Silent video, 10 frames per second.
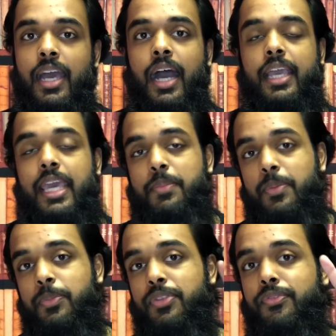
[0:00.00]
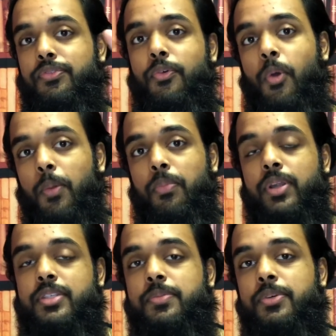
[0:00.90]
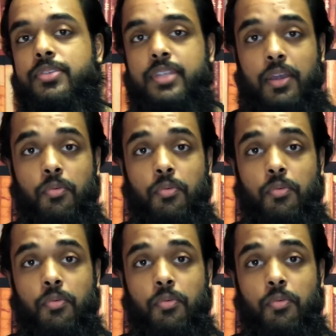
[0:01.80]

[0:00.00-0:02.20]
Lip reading: I came up with four principles that